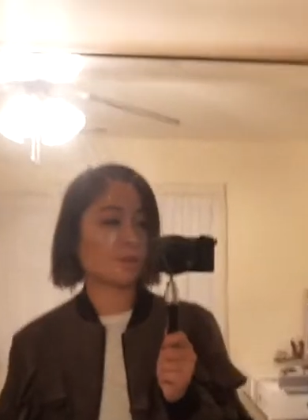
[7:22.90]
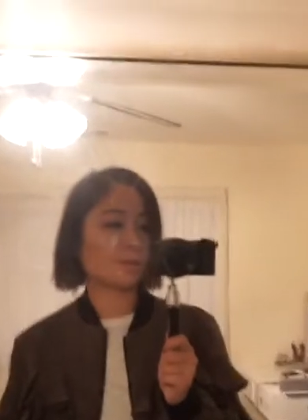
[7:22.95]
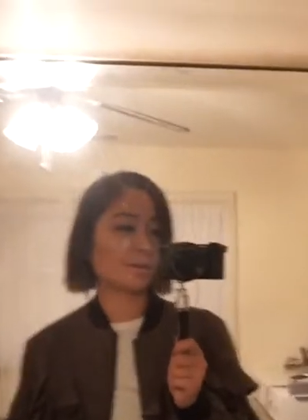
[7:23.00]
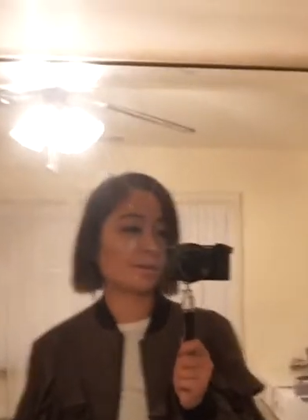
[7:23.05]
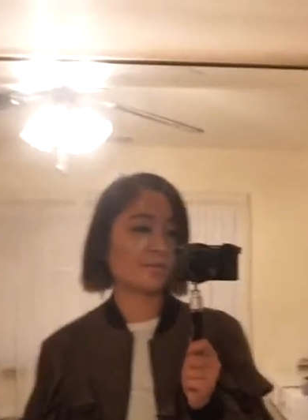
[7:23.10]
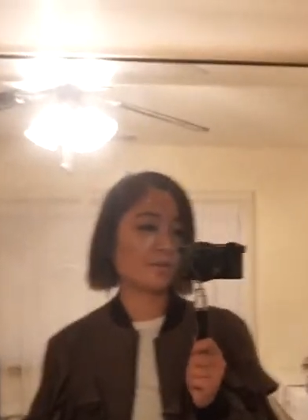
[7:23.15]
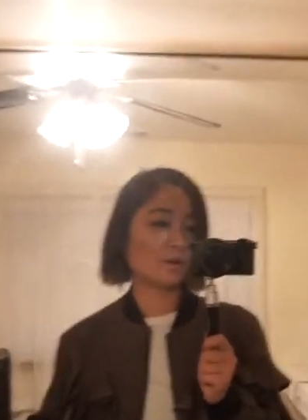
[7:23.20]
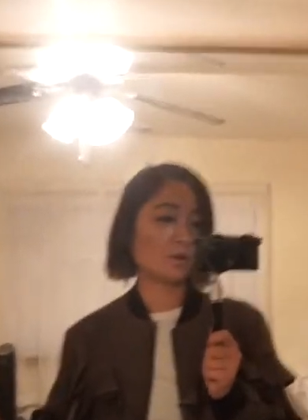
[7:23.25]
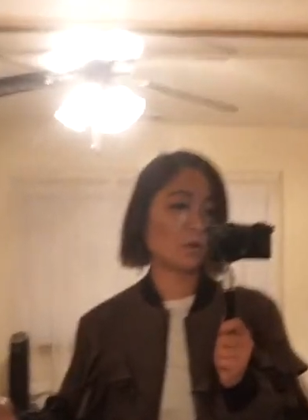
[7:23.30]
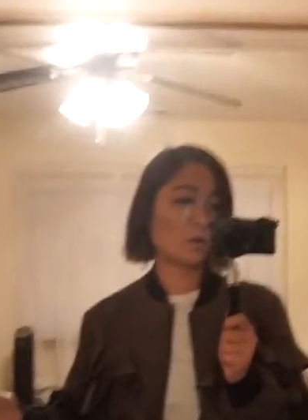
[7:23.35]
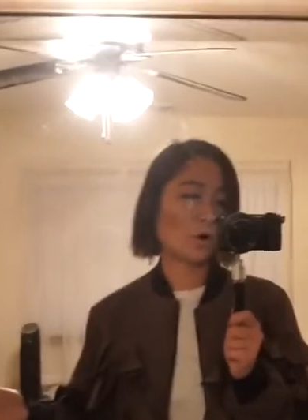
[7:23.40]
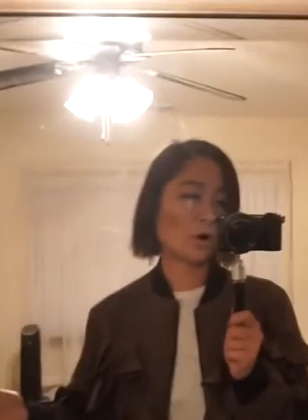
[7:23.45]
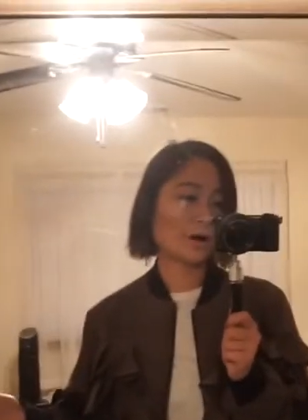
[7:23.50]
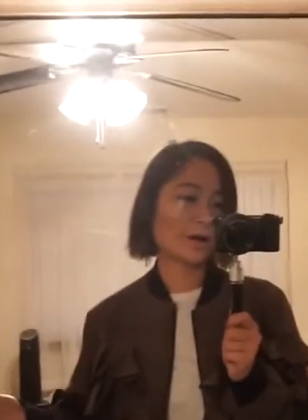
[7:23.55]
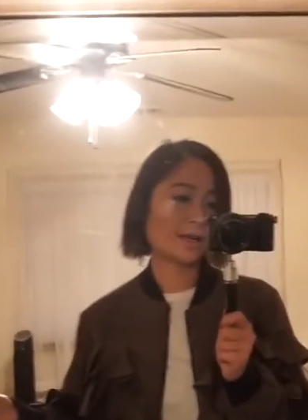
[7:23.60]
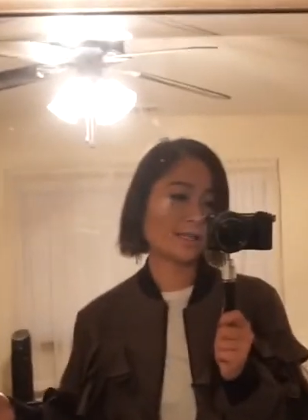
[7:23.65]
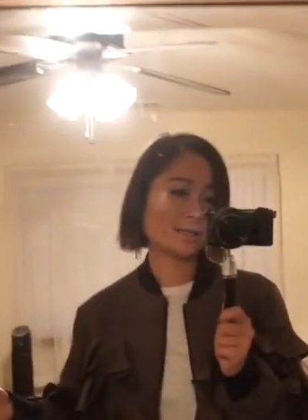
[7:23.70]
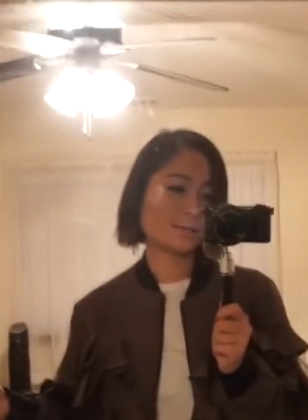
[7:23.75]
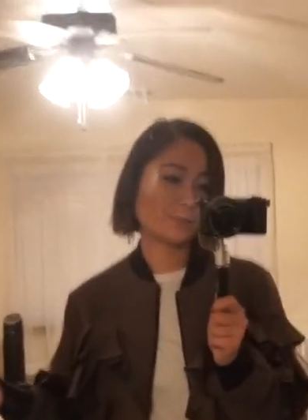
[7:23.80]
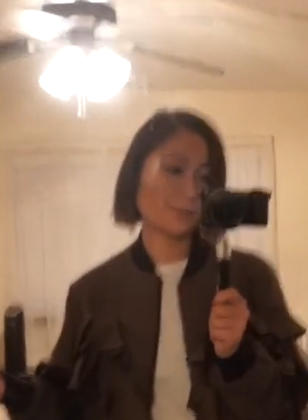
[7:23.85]
to my friend
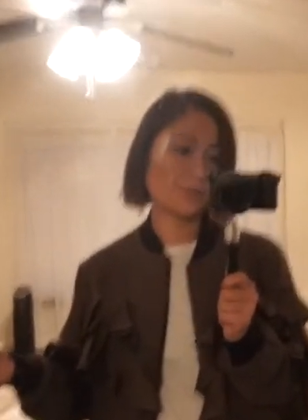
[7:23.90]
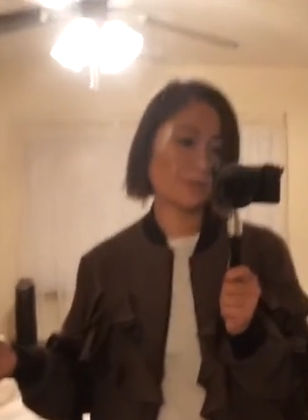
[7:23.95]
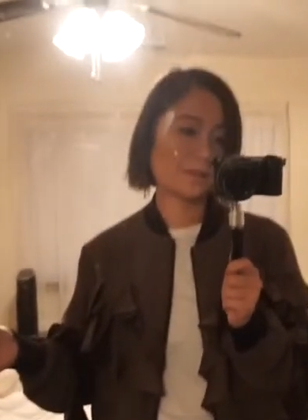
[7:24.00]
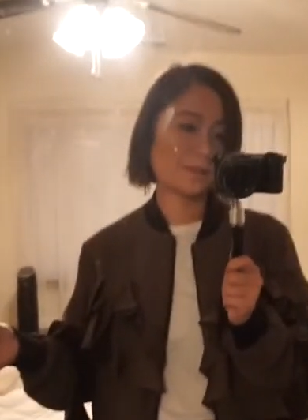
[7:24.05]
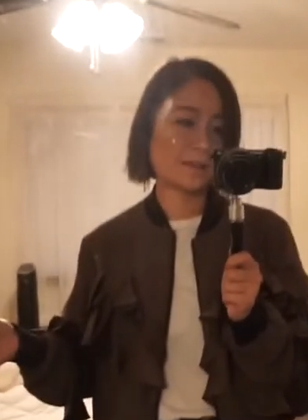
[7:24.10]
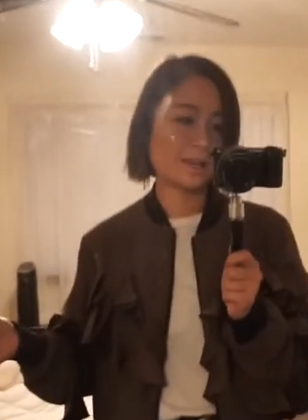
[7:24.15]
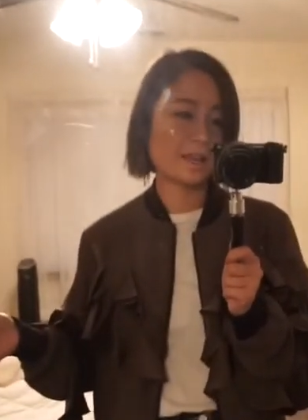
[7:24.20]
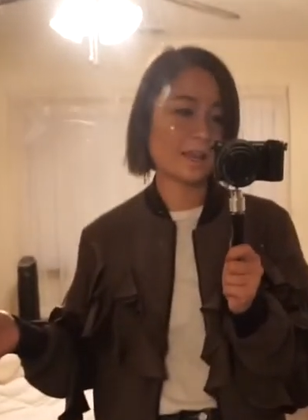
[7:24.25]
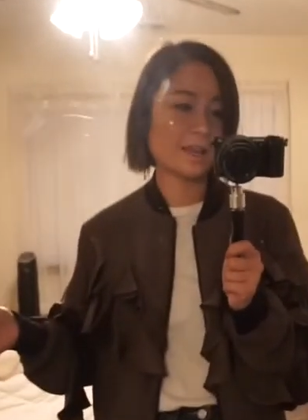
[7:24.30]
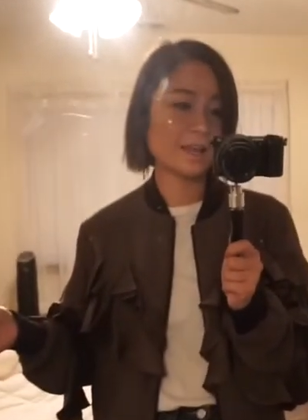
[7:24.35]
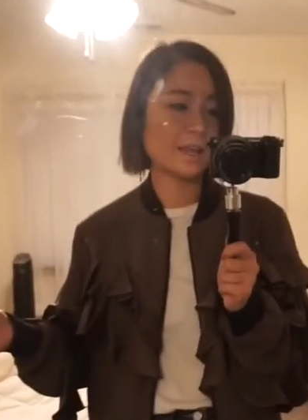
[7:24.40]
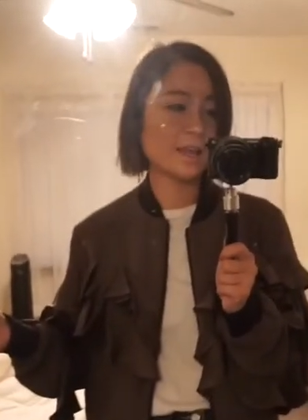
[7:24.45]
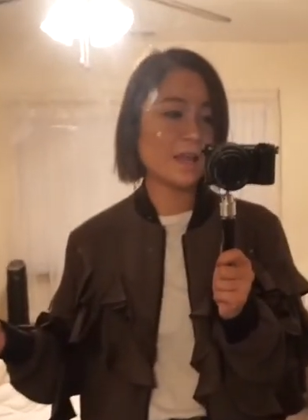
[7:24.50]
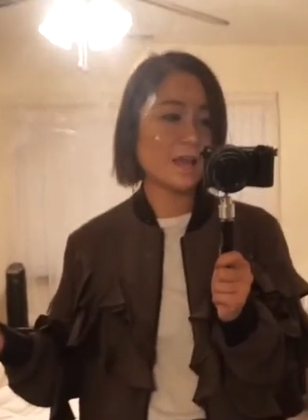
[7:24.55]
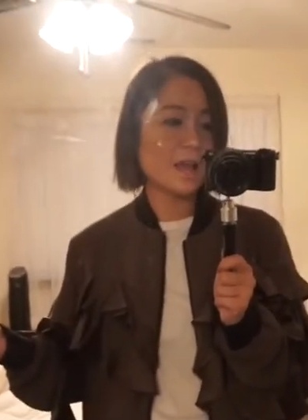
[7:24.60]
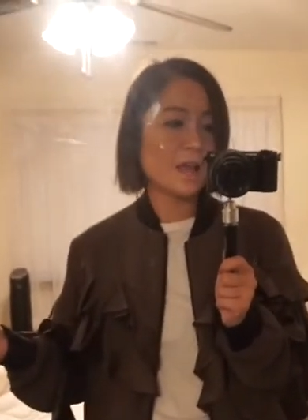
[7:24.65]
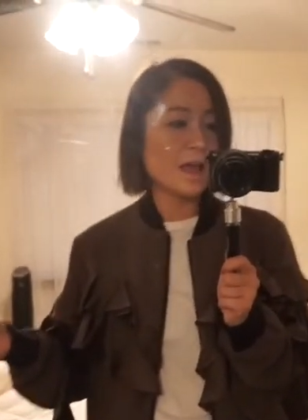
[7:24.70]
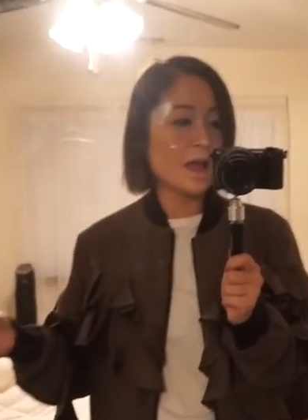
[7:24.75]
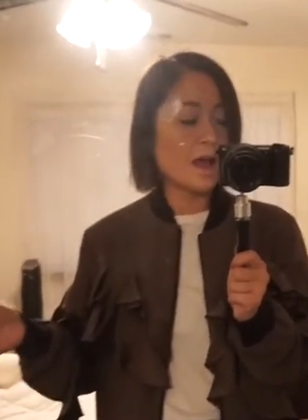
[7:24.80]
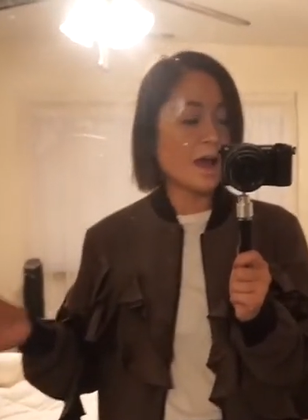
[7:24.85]
Corey's birthday.
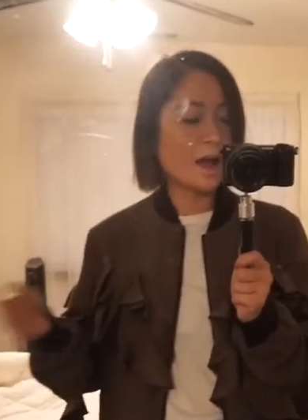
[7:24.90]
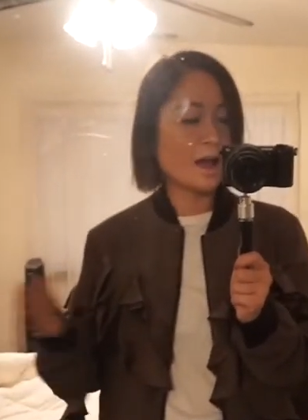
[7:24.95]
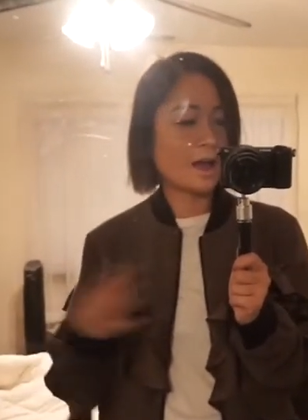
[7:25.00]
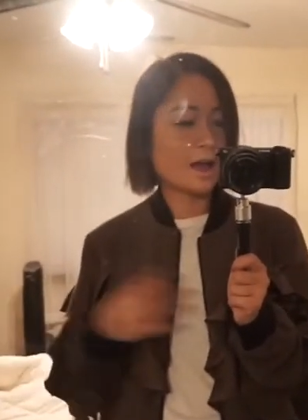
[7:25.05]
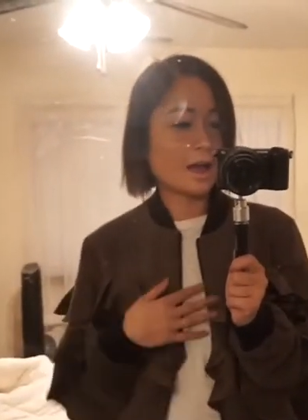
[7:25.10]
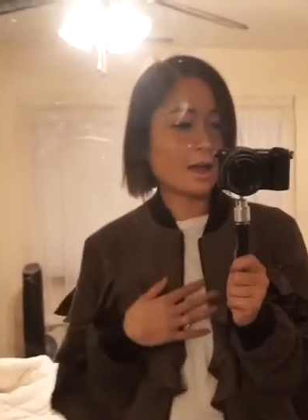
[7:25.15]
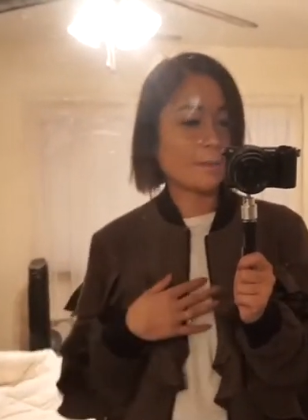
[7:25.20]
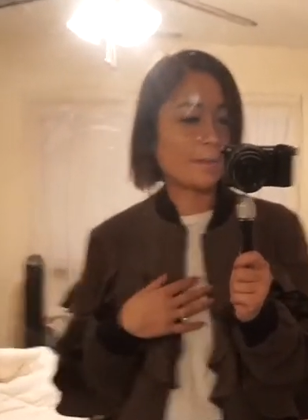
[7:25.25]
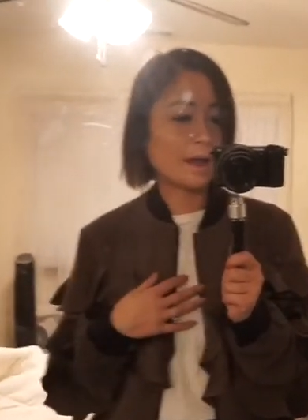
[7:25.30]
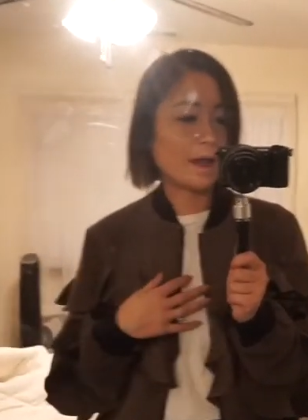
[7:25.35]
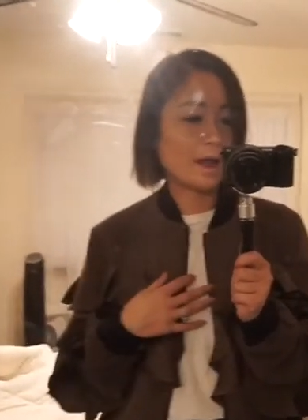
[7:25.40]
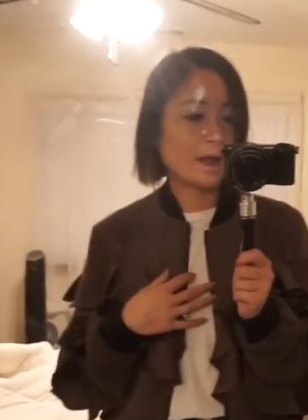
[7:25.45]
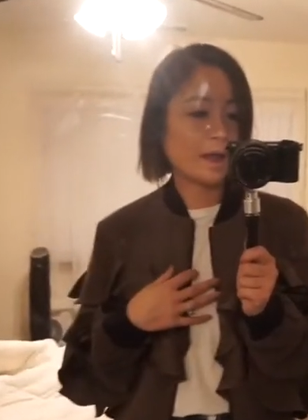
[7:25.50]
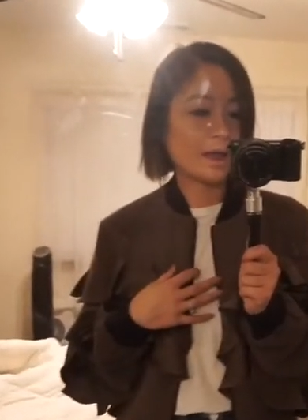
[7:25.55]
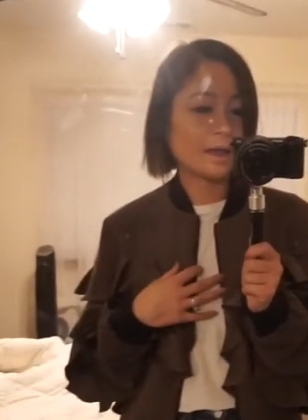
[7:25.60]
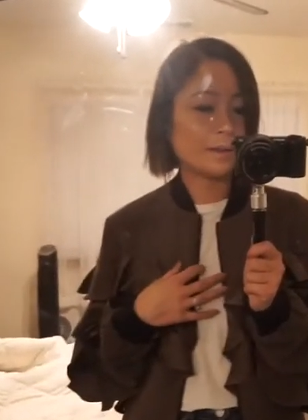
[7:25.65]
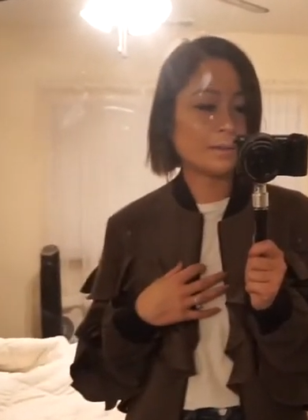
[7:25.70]
I